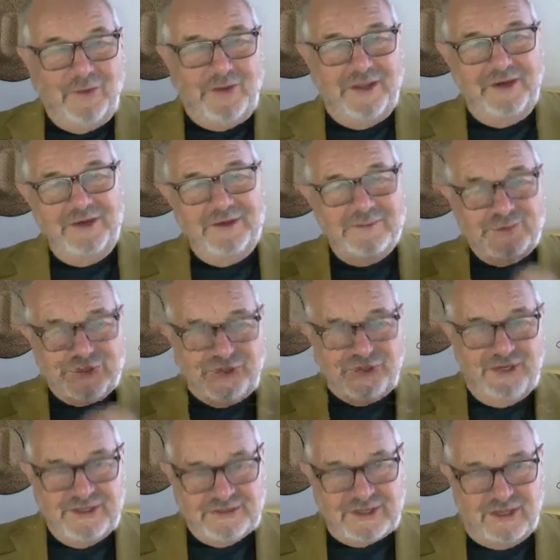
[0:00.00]
getting them
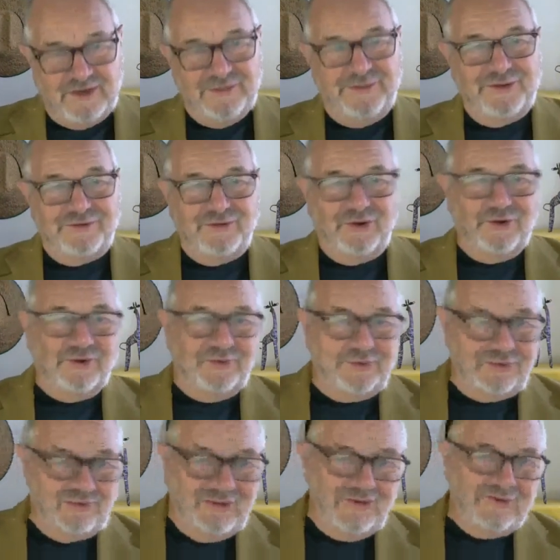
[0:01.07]
changed out of their
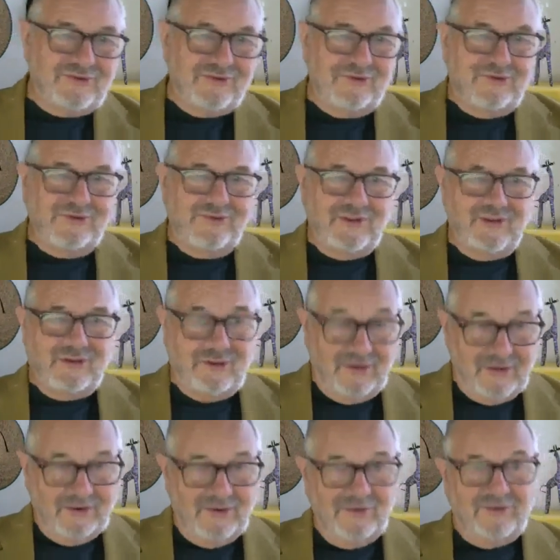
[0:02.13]
togs into their
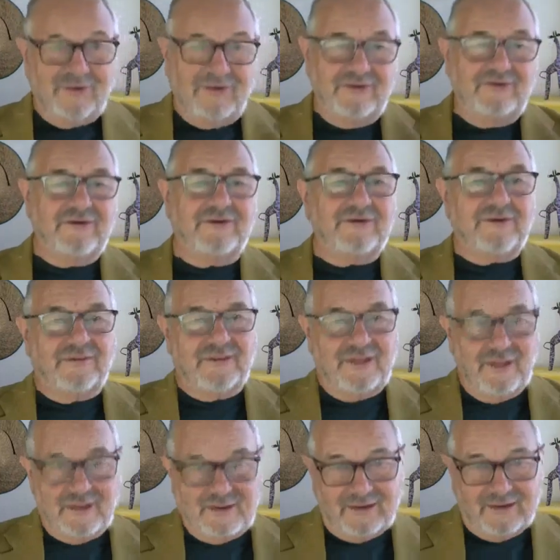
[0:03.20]
clothes and then into the
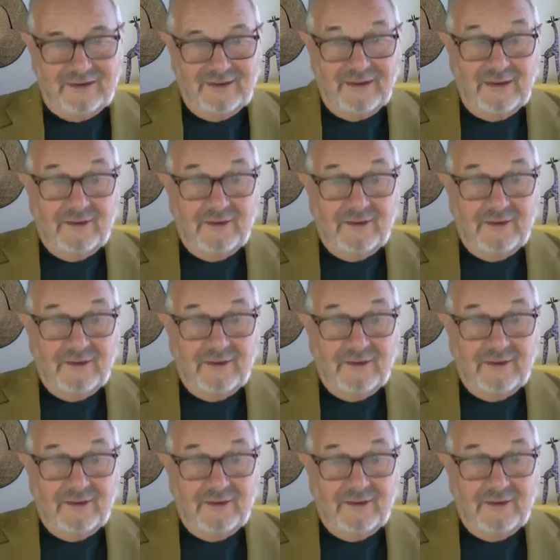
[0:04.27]
car.